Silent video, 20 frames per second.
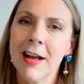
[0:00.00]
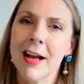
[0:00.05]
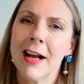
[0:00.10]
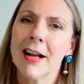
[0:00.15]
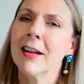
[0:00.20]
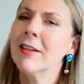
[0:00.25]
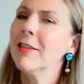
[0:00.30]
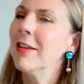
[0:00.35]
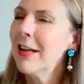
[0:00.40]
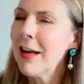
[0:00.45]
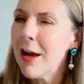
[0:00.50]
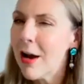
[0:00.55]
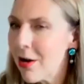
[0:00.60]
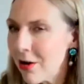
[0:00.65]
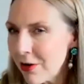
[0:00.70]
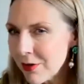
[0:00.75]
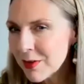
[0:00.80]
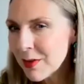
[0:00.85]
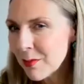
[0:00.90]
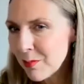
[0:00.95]
And I think
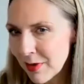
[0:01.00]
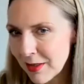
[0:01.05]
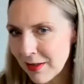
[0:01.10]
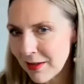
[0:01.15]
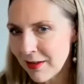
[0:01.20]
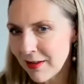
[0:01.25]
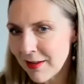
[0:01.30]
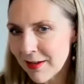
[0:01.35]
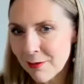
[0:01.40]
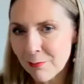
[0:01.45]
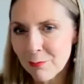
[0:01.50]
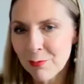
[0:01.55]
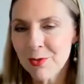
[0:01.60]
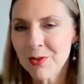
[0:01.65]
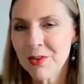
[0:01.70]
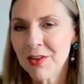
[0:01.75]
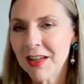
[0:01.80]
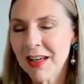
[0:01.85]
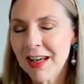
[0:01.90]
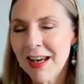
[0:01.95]
art's a bit like that.
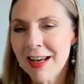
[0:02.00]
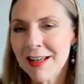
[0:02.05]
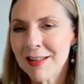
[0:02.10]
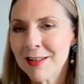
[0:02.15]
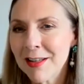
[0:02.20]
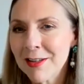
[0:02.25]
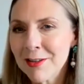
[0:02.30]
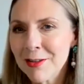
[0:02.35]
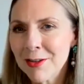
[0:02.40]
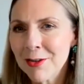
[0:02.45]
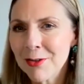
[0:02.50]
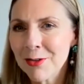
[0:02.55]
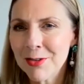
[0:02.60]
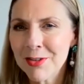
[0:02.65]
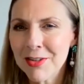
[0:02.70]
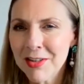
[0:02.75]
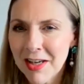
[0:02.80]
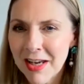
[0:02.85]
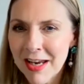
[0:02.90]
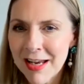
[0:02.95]
Once it gets under your
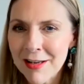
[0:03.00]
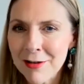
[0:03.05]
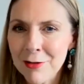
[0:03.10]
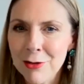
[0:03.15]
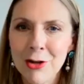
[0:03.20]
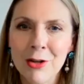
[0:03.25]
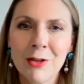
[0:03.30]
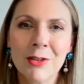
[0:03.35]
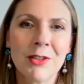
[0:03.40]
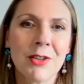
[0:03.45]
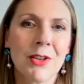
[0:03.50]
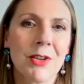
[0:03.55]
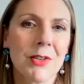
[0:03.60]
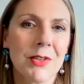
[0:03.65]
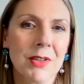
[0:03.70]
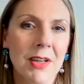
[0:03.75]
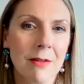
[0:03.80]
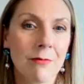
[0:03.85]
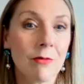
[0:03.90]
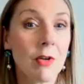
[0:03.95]
skin, you start
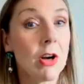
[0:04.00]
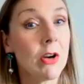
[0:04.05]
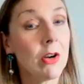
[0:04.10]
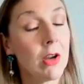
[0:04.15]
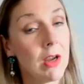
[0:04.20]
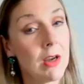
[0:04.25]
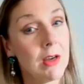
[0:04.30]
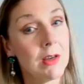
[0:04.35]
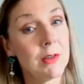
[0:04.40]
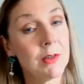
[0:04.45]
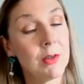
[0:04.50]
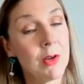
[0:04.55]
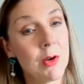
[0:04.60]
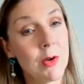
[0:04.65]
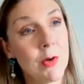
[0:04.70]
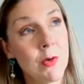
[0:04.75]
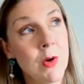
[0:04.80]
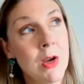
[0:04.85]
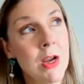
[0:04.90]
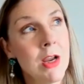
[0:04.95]
saying, right, okay,
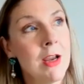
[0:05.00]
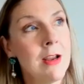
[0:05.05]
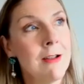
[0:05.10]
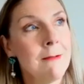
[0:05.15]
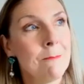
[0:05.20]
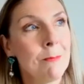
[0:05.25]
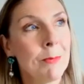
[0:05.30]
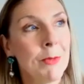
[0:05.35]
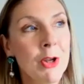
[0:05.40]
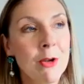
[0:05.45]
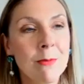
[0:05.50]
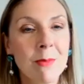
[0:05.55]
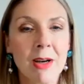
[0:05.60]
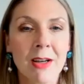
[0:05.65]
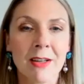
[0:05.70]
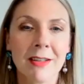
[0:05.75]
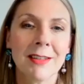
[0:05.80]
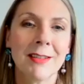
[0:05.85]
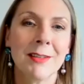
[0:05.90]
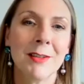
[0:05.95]
so you
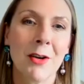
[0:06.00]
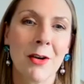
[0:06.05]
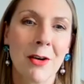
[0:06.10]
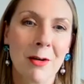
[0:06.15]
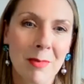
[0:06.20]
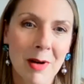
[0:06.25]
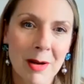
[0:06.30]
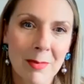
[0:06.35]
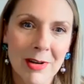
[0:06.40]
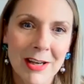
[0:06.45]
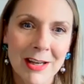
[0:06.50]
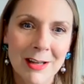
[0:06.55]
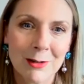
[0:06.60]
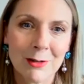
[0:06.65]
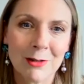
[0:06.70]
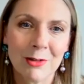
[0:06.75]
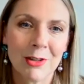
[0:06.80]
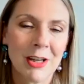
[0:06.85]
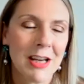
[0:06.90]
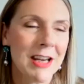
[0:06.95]
might start by
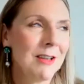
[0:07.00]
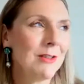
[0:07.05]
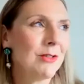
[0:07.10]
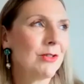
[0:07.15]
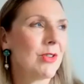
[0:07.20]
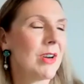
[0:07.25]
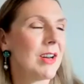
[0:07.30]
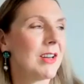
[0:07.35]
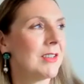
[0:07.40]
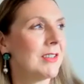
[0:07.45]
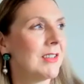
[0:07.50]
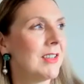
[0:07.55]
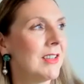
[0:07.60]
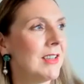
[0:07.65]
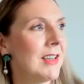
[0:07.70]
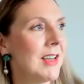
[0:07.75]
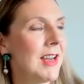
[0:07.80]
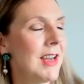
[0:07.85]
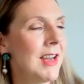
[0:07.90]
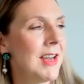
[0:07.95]
being interested
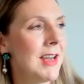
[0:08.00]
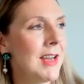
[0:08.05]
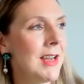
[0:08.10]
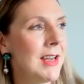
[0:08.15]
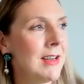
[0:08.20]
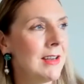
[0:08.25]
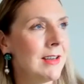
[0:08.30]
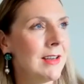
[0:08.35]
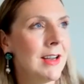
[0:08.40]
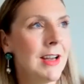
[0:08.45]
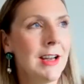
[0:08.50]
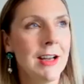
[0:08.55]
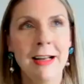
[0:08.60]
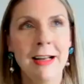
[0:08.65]
in,